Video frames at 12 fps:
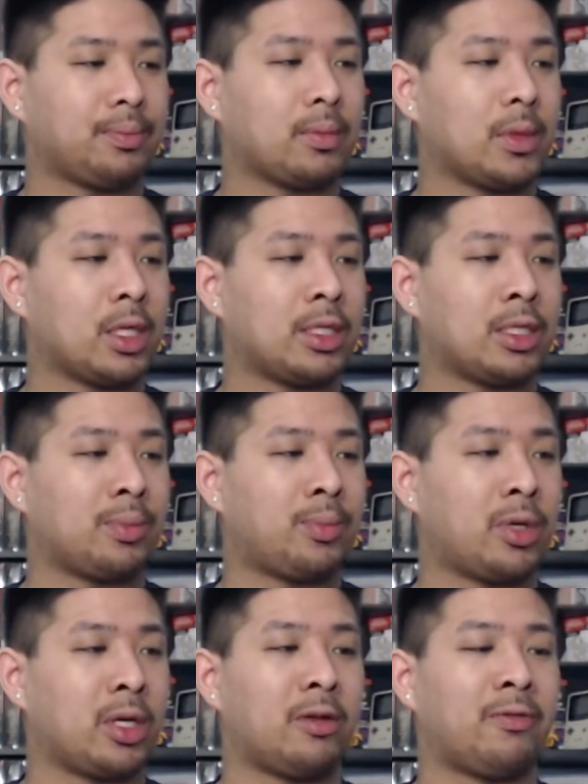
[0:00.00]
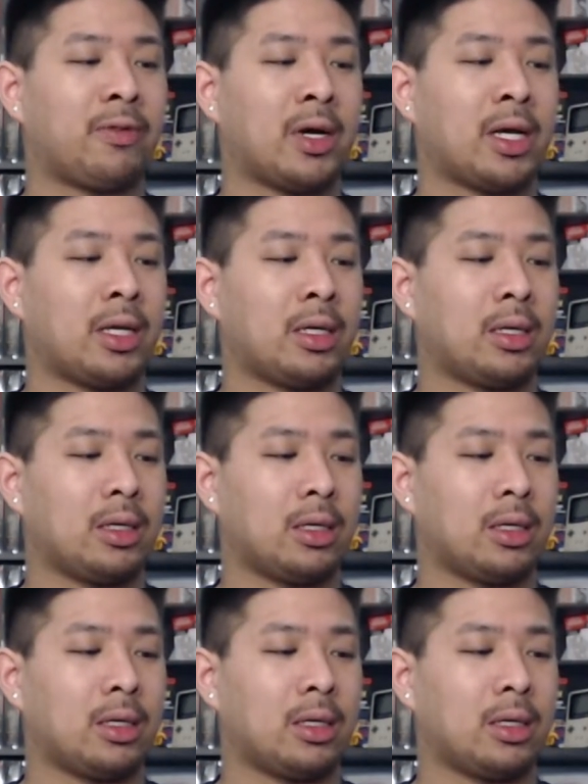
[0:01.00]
This is a pretty good find.